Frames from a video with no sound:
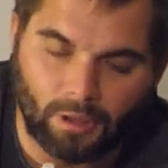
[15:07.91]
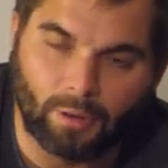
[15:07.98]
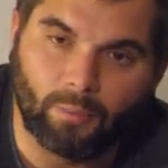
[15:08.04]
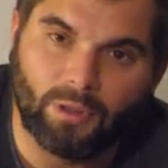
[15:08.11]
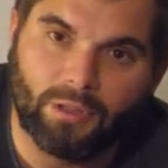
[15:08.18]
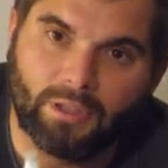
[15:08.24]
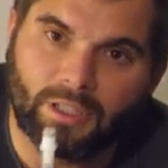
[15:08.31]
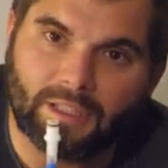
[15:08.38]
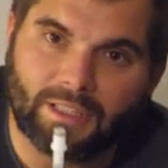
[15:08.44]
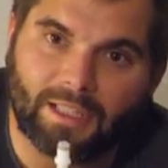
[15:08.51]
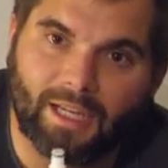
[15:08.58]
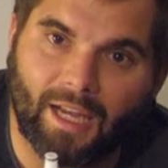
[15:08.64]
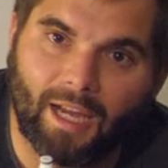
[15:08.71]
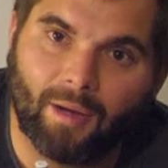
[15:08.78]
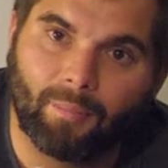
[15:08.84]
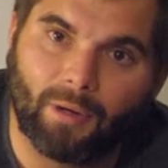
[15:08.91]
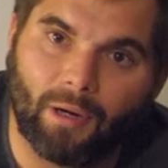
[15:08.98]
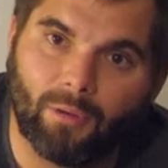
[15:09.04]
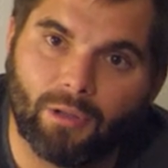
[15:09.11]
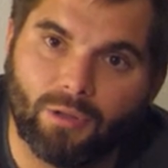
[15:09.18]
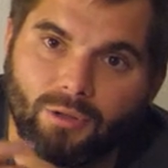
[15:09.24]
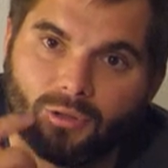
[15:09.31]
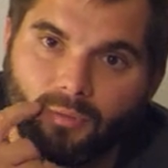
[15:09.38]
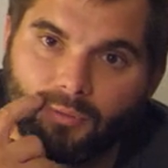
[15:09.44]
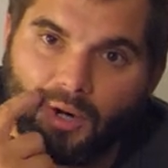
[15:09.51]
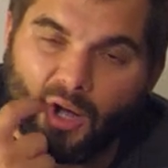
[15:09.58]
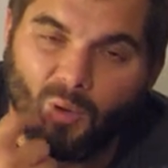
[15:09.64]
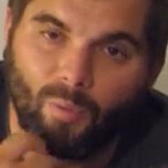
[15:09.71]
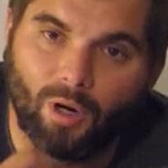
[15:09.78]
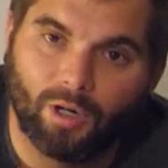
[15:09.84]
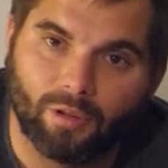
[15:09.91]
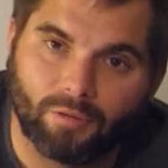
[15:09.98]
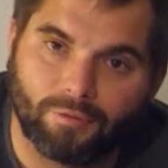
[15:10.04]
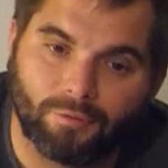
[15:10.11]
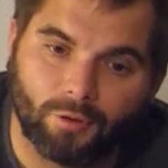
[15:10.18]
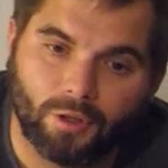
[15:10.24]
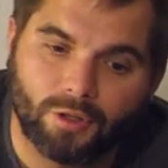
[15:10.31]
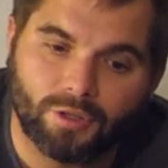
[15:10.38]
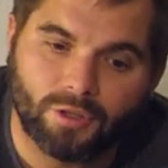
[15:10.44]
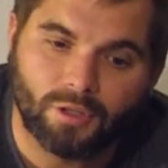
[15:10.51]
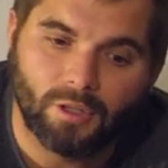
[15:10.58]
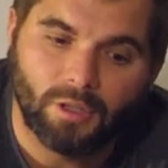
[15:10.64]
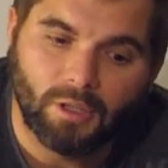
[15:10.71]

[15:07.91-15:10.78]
Like when you get to camp, I would use the raw water first